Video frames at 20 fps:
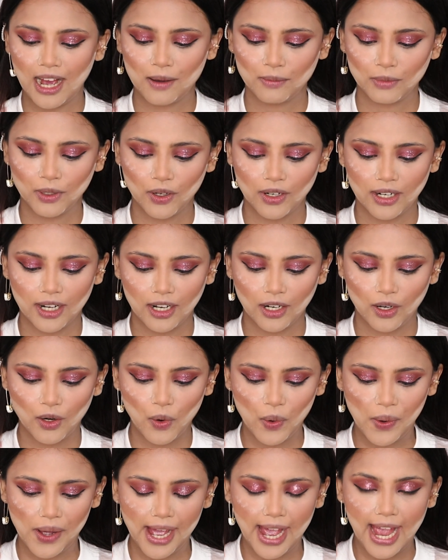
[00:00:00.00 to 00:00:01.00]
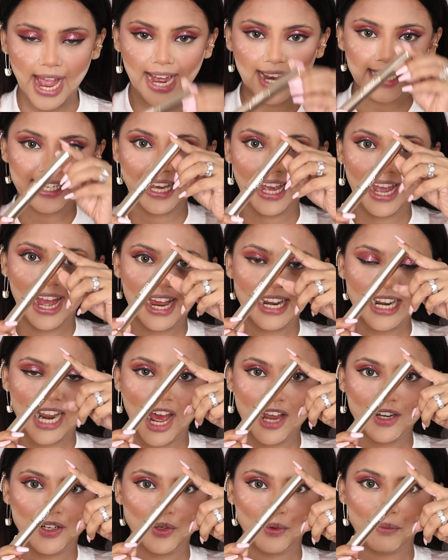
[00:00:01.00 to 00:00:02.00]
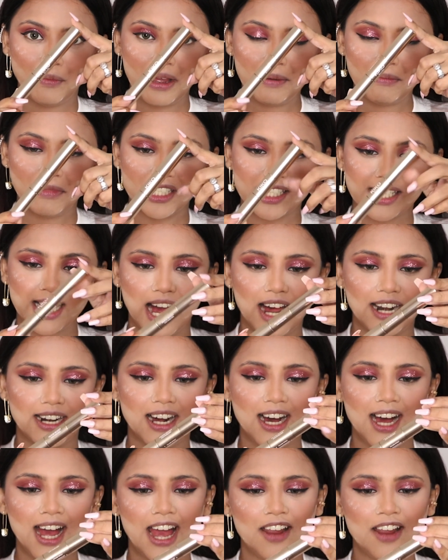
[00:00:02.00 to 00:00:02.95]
I'm gonna go ahead and do my mascara,